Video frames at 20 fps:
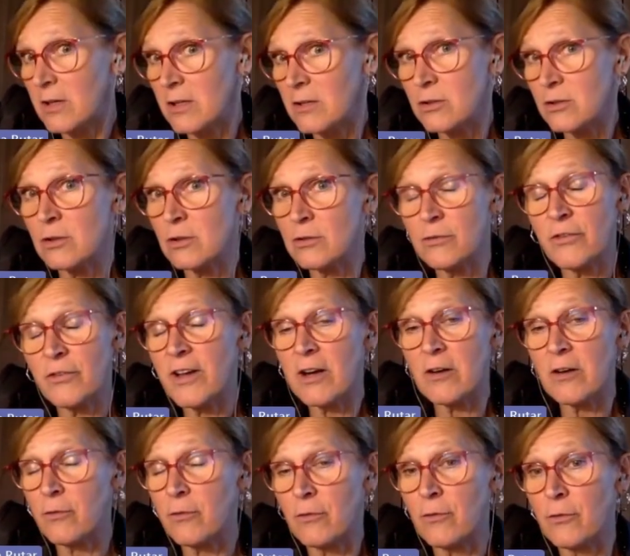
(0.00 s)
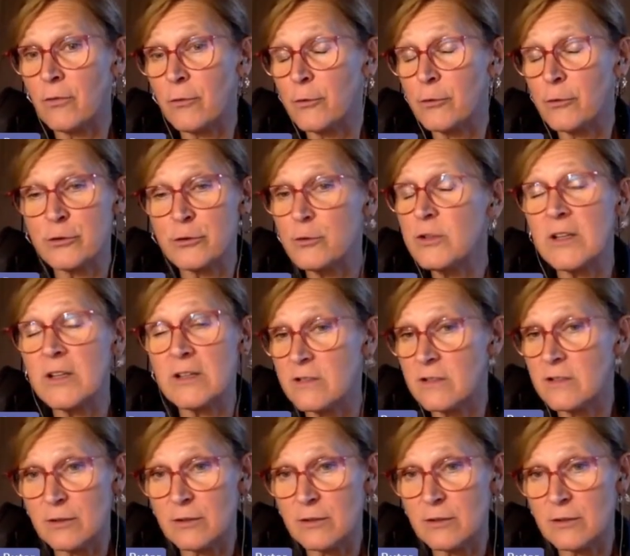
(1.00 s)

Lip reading: It's not fair for students.